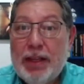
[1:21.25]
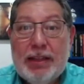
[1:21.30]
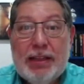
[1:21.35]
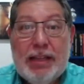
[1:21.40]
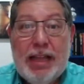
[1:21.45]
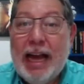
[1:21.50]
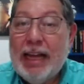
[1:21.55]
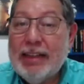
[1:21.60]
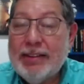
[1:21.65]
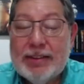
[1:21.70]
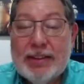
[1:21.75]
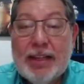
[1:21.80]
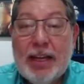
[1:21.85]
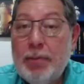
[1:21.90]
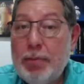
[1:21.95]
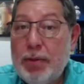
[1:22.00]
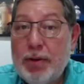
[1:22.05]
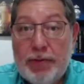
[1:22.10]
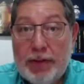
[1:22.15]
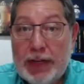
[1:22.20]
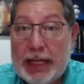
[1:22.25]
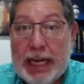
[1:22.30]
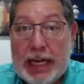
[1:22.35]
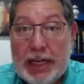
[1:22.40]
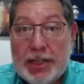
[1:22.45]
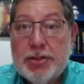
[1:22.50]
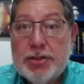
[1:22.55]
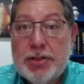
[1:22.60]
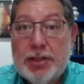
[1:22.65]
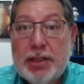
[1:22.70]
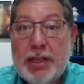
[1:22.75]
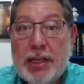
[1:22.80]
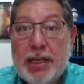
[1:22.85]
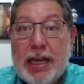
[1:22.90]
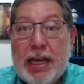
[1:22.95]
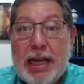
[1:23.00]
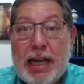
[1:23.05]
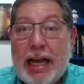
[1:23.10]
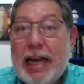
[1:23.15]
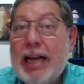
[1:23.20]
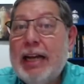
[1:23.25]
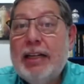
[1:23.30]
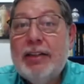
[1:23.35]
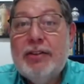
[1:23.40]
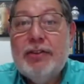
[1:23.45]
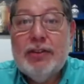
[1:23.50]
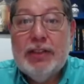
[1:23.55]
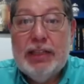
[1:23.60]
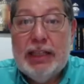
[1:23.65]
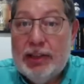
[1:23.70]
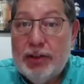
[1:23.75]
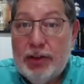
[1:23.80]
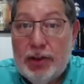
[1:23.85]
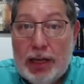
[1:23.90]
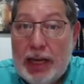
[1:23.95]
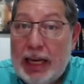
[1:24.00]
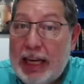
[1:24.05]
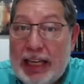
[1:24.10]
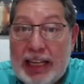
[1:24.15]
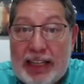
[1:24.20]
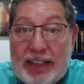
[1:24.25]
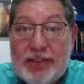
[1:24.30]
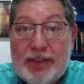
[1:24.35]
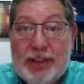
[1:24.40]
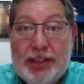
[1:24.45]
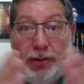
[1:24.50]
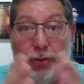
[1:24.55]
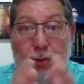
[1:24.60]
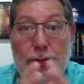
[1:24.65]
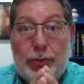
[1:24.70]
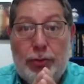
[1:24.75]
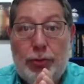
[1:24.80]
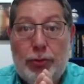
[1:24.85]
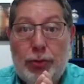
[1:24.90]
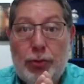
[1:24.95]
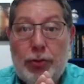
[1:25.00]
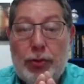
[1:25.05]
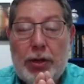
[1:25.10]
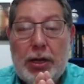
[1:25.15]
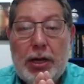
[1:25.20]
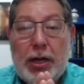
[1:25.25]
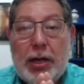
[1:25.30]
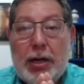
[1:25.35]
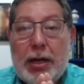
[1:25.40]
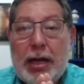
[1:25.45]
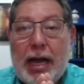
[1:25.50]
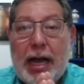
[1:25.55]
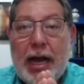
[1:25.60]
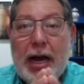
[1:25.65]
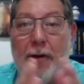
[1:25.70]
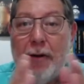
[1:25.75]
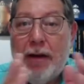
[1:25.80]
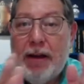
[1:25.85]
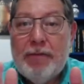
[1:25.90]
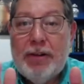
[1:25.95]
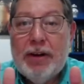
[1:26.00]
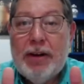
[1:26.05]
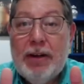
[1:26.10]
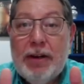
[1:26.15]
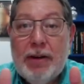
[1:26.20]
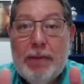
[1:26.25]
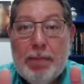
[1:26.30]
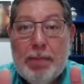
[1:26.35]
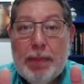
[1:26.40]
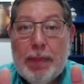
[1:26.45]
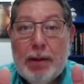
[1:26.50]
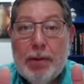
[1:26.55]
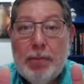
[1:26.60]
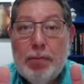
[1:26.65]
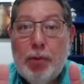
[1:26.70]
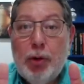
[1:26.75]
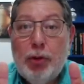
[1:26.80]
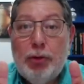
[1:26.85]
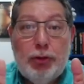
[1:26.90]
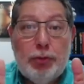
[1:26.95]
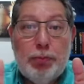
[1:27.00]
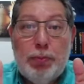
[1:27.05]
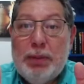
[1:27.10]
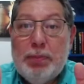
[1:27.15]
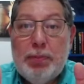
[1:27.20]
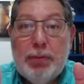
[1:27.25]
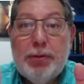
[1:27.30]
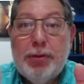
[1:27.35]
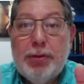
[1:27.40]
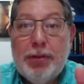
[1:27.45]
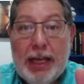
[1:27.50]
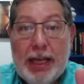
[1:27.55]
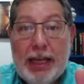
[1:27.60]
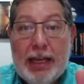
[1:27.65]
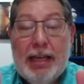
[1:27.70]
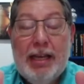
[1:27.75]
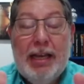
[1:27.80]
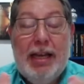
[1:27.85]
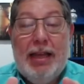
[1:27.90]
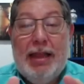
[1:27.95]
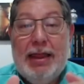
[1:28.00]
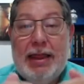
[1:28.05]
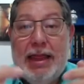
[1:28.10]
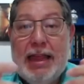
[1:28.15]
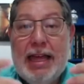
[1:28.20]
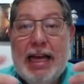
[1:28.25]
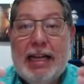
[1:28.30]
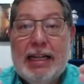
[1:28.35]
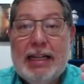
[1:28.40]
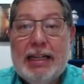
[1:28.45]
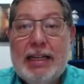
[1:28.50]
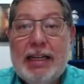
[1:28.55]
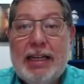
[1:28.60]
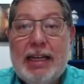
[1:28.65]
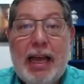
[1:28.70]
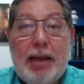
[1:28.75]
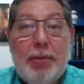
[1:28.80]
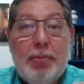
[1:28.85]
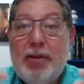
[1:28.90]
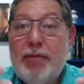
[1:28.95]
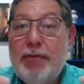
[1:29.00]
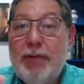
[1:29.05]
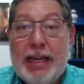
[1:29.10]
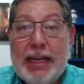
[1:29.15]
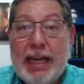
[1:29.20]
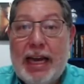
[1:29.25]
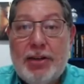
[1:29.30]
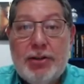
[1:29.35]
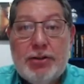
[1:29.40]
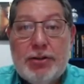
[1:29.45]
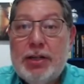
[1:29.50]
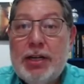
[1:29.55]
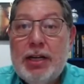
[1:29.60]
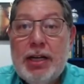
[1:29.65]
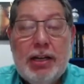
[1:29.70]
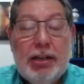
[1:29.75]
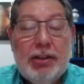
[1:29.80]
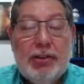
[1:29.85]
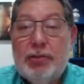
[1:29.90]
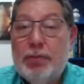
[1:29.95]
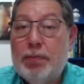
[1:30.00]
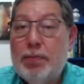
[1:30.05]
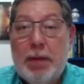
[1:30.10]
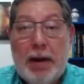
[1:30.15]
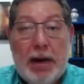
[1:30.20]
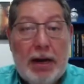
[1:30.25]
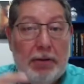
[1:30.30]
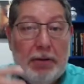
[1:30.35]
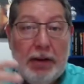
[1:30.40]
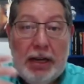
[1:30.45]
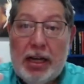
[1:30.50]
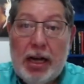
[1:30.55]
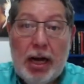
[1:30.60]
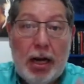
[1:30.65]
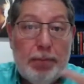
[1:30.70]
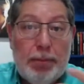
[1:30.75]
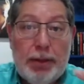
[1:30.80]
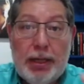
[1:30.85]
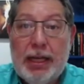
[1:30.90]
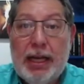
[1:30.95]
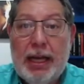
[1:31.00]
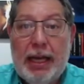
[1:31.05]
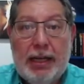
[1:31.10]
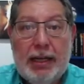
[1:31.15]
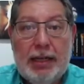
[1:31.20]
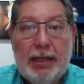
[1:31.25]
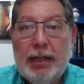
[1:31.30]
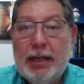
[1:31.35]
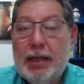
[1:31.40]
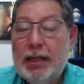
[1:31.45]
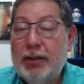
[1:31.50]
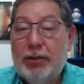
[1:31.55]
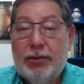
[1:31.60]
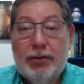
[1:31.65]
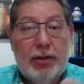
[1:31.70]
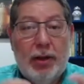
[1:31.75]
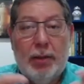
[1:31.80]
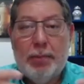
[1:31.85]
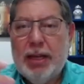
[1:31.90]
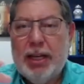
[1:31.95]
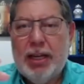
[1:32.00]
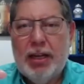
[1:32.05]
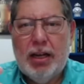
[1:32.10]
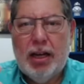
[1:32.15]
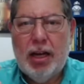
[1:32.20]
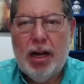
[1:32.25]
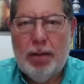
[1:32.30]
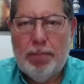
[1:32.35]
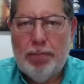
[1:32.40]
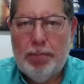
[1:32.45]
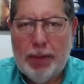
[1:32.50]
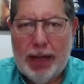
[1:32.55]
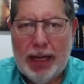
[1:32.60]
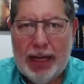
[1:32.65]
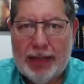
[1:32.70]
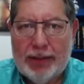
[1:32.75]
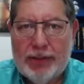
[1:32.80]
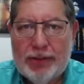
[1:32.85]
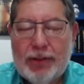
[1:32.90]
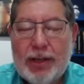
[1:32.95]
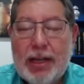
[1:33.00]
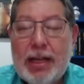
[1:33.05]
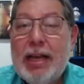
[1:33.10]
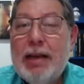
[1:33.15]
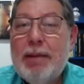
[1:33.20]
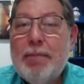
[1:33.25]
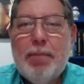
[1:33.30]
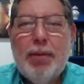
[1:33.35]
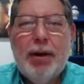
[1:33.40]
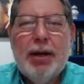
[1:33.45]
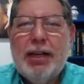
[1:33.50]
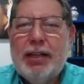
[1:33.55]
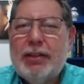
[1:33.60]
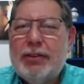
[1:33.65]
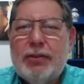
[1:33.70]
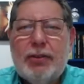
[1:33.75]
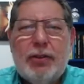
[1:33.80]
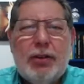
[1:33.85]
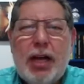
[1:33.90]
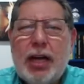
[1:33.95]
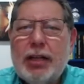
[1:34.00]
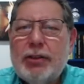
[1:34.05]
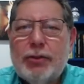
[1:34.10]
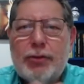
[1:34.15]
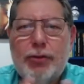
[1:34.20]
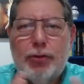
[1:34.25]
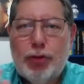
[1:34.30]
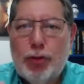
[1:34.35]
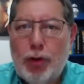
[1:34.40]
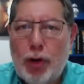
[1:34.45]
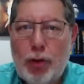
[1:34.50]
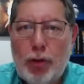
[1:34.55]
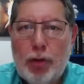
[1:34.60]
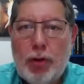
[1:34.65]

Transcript: That's gamification, and it's easy to do. However, most people think that gamification is very complicated, it's something complex, but it's not so.